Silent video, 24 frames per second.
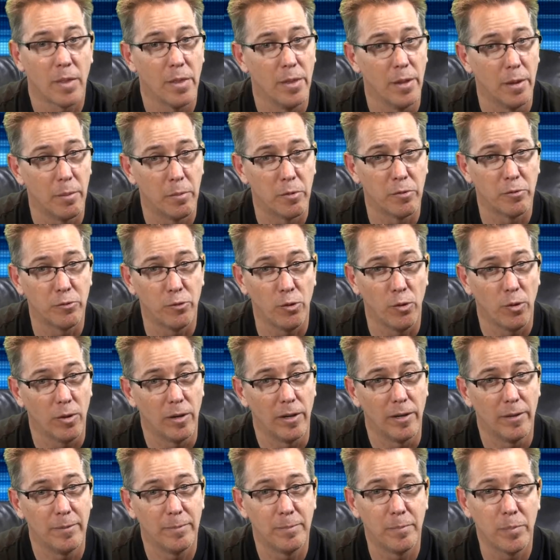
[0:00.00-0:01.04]
Number
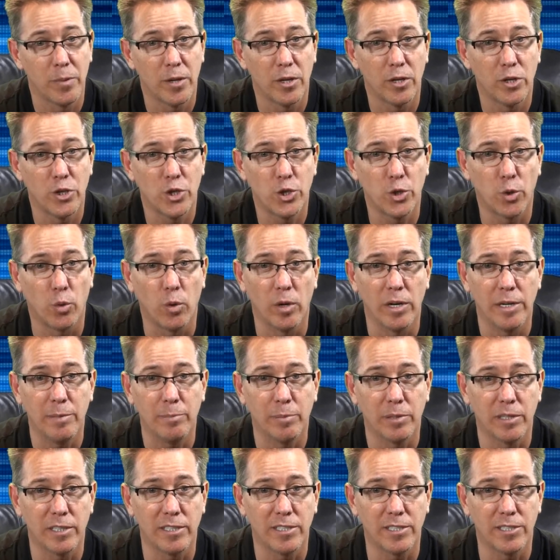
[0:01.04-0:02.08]
four, 20
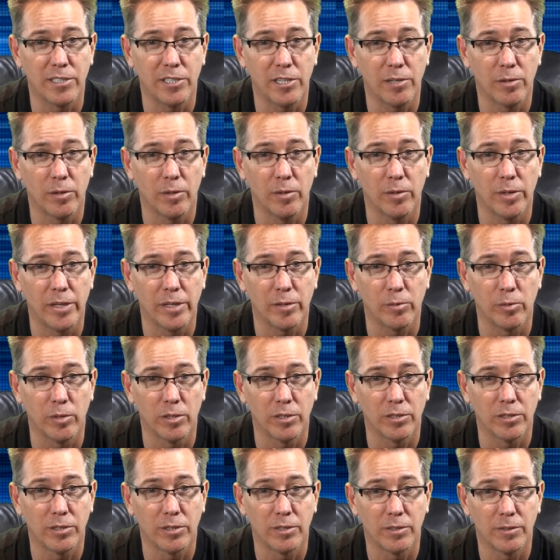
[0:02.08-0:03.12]
plus 0
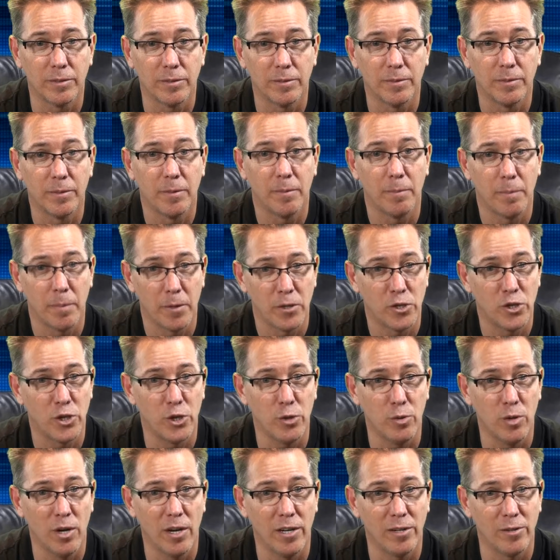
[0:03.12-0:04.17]
equals
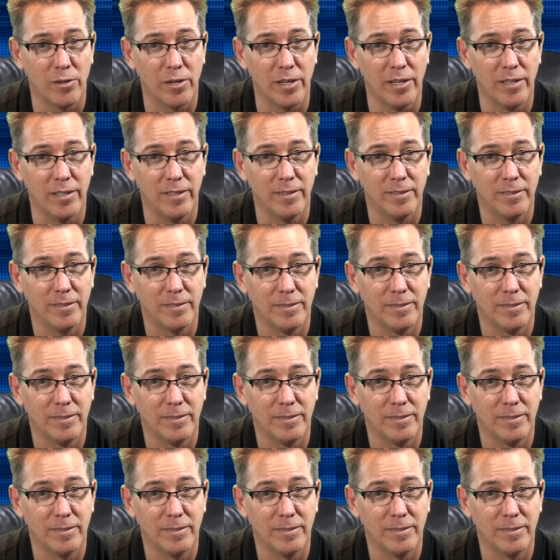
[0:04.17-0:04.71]
200.